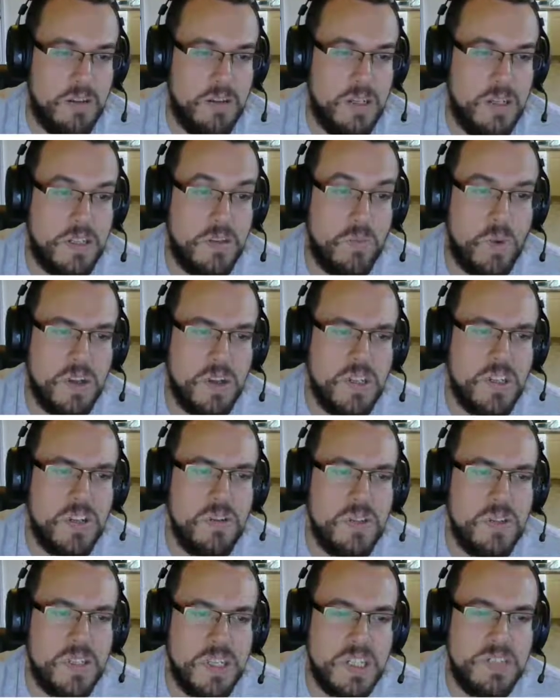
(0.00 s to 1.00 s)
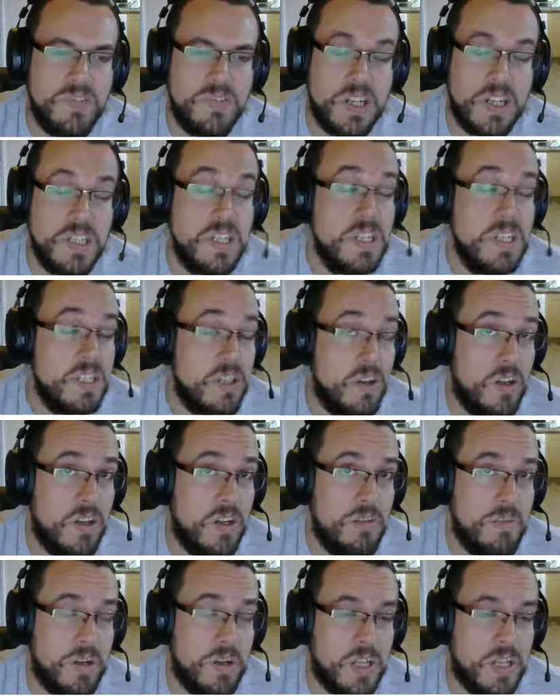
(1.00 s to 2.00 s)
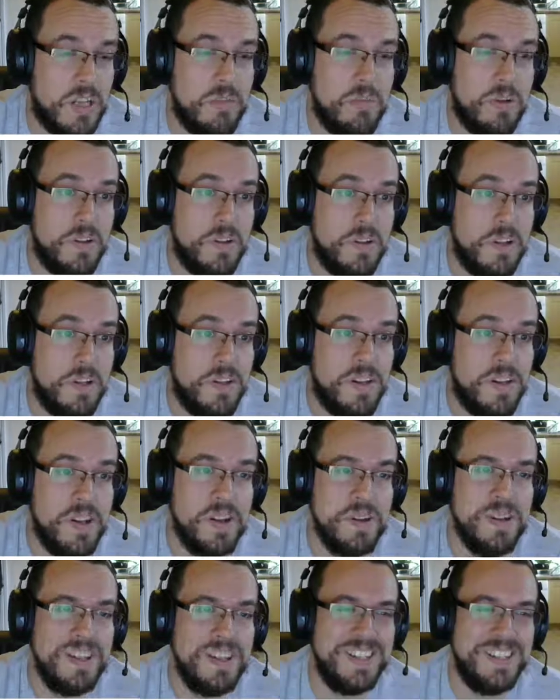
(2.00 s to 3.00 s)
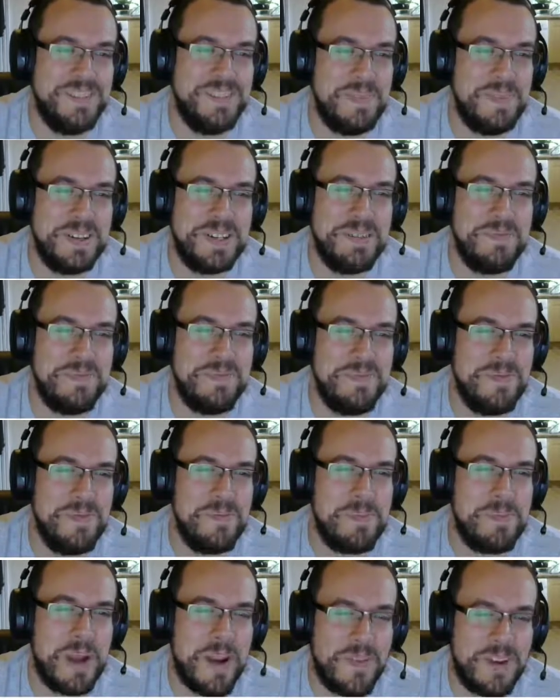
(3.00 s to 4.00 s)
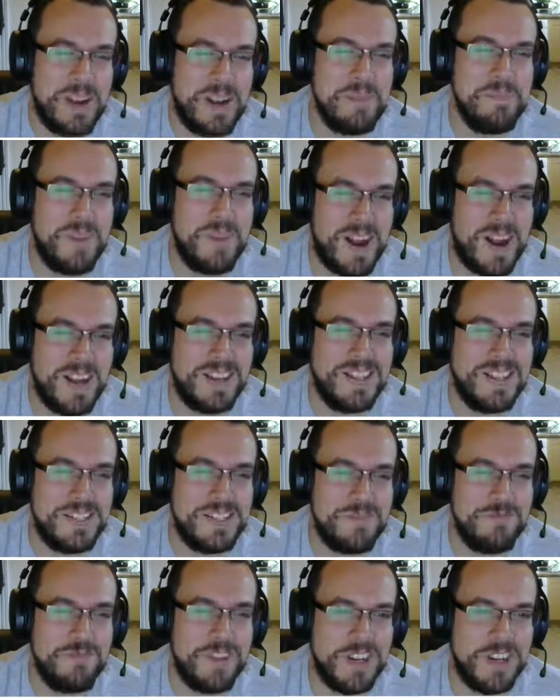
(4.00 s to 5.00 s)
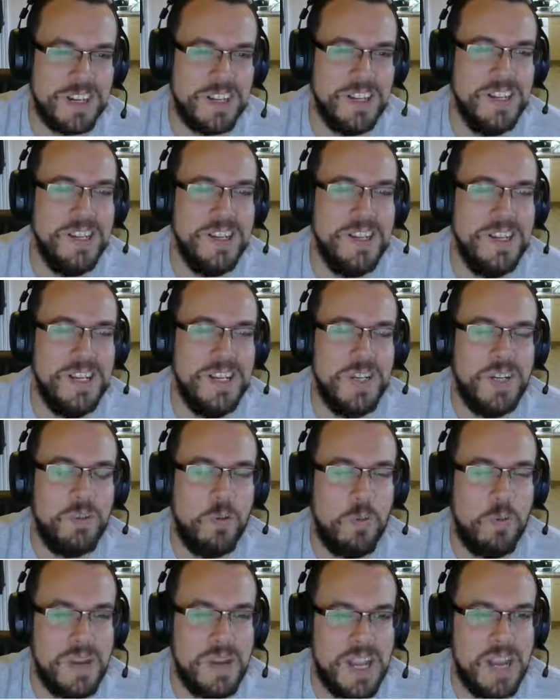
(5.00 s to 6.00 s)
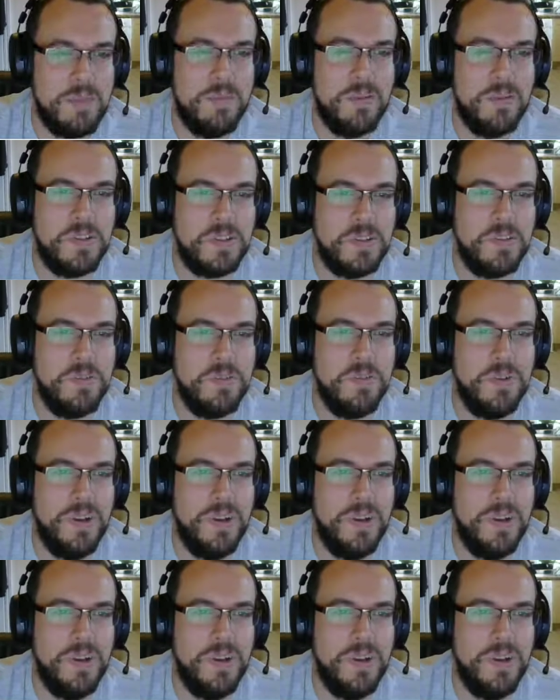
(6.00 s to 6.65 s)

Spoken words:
So there's a 1263. There's a lot of money, but but bearing in mind this rig will be able to